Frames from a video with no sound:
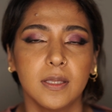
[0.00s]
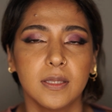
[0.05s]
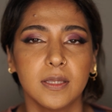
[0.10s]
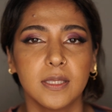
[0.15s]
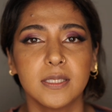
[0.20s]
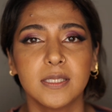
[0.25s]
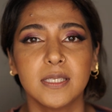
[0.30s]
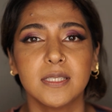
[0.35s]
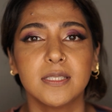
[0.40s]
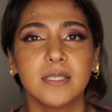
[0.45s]

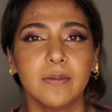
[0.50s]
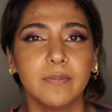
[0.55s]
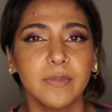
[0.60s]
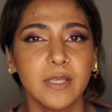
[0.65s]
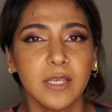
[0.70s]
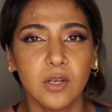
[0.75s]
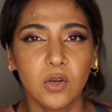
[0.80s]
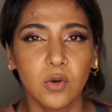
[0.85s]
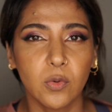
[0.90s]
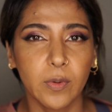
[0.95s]
This is
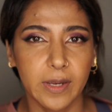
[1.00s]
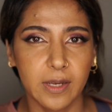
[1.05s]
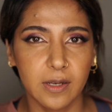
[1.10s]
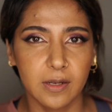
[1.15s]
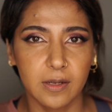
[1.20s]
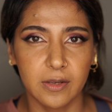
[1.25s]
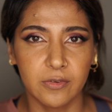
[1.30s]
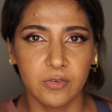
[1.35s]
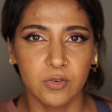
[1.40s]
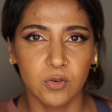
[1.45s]
something
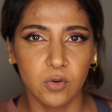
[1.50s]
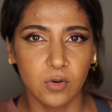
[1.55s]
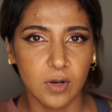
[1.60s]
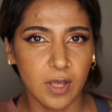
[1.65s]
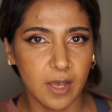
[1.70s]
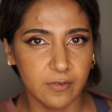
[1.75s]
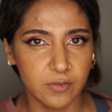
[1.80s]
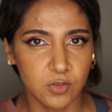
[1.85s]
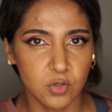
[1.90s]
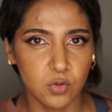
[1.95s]
quick if you don't
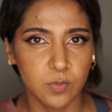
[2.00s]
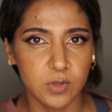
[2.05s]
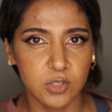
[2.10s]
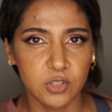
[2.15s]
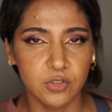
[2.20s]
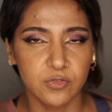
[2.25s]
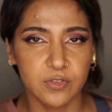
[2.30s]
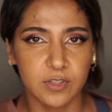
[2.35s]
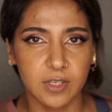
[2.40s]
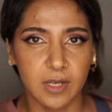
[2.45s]
have too much
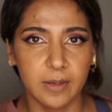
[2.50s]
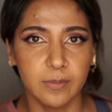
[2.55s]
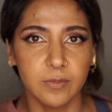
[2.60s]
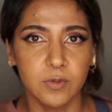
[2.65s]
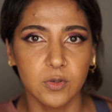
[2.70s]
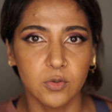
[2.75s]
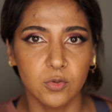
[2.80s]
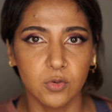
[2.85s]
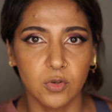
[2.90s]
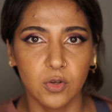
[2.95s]
of time
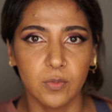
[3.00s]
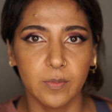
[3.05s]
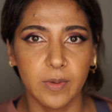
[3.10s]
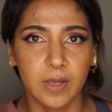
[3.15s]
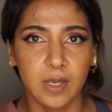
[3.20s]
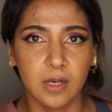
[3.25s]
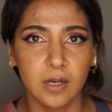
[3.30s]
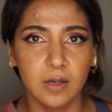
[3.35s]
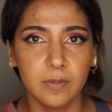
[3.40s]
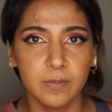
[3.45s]
to do your
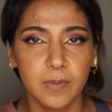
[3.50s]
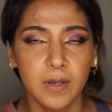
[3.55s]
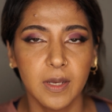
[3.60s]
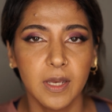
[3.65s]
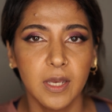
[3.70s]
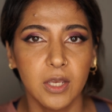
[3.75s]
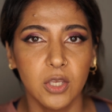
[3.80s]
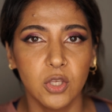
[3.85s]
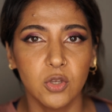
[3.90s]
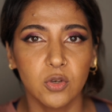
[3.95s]
makeup.
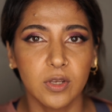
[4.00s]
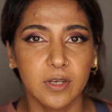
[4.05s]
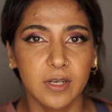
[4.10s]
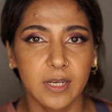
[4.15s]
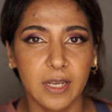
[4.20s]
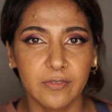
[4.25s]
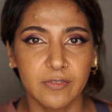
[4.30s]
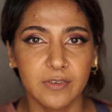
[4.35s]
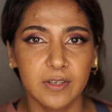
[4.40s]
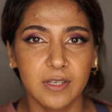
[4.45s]
You can
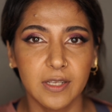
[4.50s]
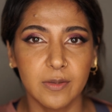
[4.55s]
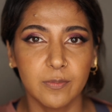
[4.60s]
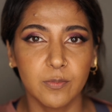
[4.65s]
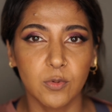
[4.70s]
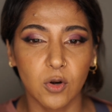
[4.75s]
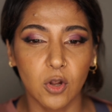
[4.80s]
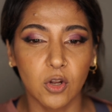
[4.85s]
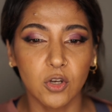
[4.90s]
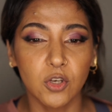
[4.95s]
definitely
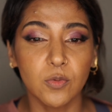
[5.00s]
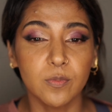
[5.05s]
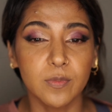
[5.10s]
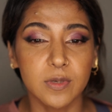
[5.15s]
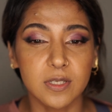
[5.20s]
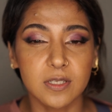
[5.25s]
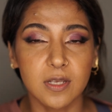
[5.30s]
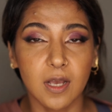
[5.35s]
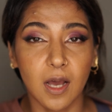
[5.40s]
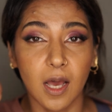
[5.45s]
put on your
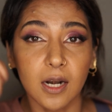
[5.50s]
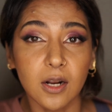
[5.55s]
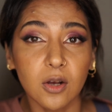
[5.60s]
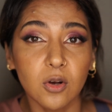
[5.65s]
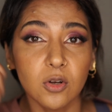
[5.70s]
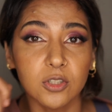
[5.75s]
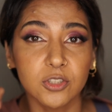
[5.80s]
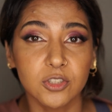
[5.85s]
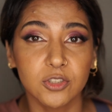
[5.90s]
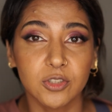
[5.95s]
mascara
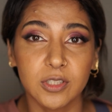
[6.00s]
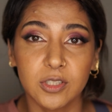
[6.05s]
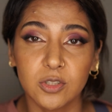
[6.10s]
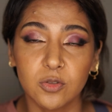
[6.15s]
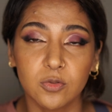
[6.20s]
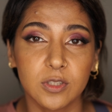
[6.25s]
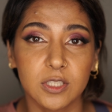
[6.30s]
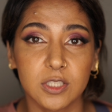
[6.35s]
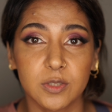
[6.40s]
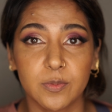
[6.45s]
also and do
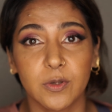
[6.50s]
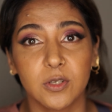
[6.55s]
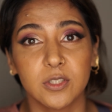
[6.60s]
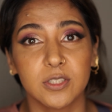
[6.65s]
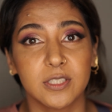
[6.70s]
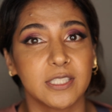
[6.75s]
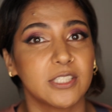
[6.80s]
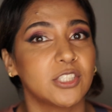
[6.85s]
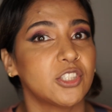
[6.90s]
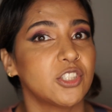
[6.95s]
this because
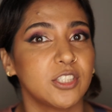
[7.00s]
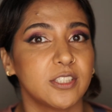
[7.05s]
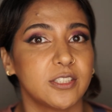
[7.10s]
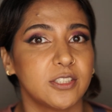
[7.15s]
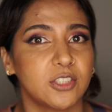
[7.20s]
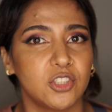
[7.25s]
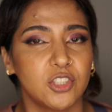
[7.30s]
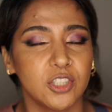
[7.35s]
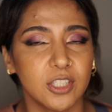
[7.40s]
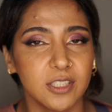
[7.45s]
this
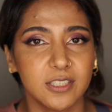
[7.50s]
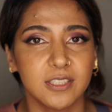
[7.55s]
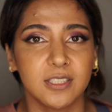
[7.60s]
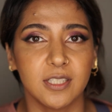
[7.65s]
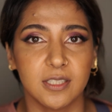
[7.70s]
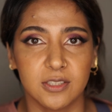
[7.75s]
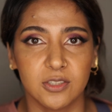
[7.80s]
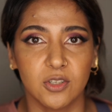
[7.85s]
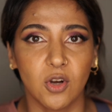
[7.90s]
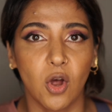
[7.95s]
just
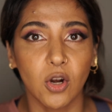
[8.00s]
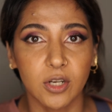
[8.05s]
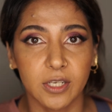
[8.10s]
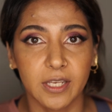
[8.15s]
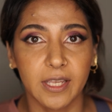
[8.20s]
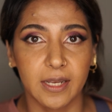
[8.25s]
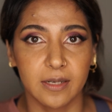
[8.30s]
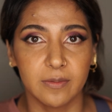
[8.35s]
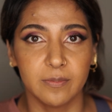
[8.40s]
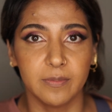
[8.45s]
does not
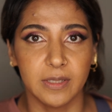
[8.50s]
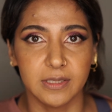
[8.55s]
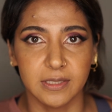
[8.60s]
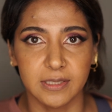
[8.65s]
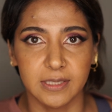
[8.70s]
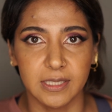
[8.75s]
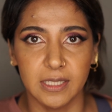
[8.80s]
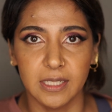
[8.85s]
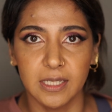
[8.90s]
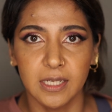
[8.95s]
get
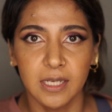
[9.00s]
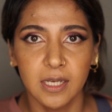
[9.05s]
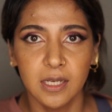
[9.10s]
messy.